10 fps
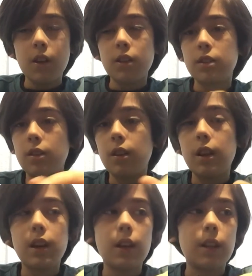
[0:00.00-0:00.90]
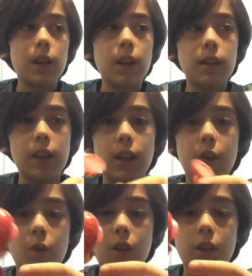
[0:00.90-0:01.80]
So yeah, then they
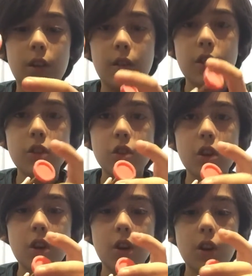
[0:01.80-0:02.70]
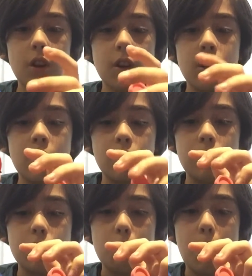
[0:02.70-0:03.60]
go on adventure
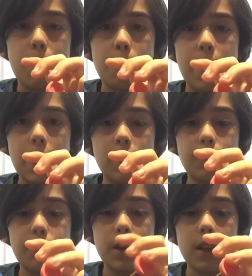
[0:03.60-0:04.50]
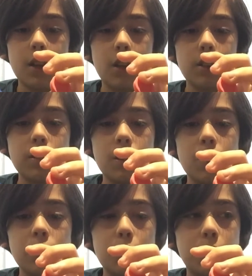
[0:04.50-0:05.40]
to Wobble Battlefield
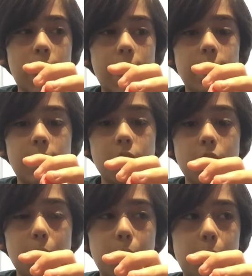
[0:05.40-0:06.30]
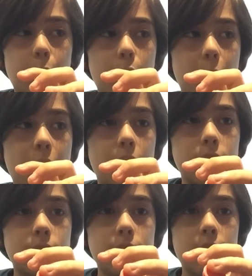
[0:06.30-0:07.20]
to Sand Kingdom of Mario
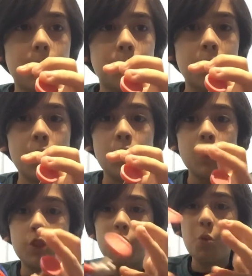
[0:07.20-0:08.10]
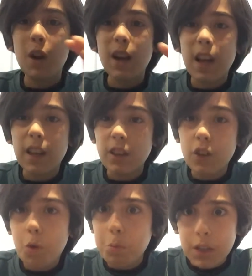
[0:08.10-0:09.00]
Odyssey to what I
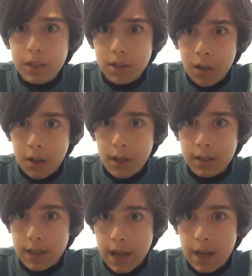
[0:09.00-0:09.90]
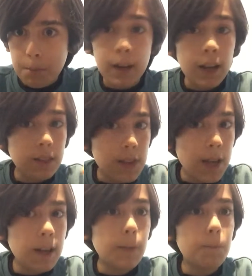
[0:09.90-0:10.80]
nobody t- uh, said, but I think